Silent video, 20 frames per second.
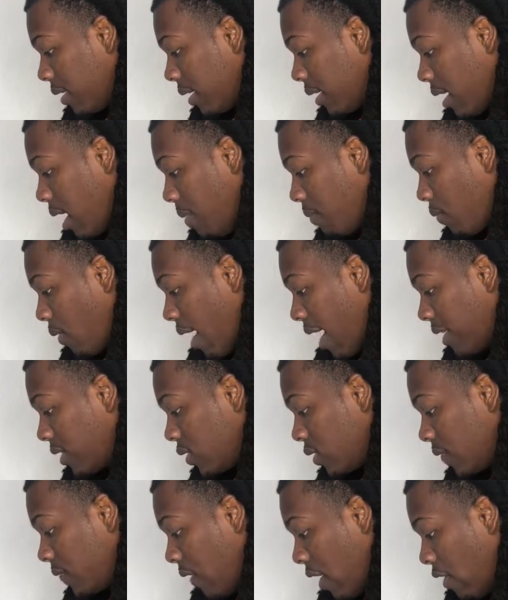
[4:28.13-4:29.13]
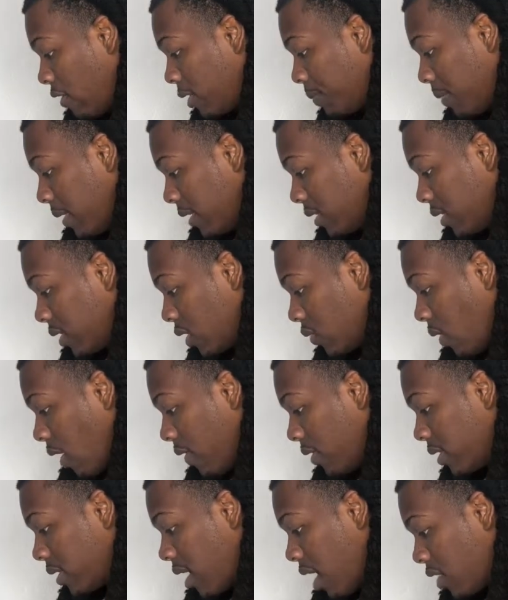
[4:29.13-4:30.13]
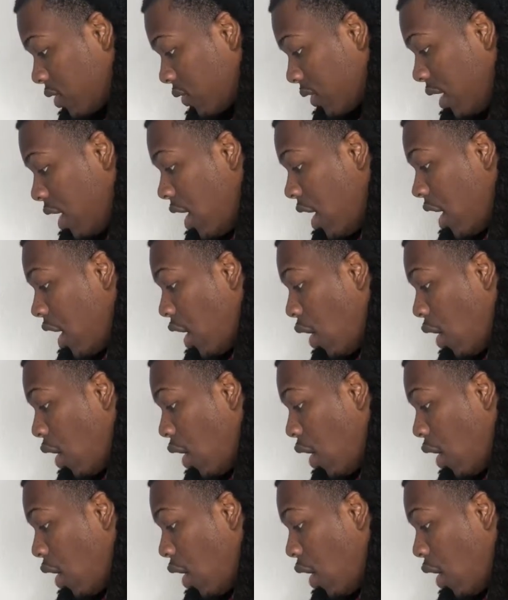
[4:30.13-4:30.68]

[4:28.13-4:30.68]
comrades to various places around this country in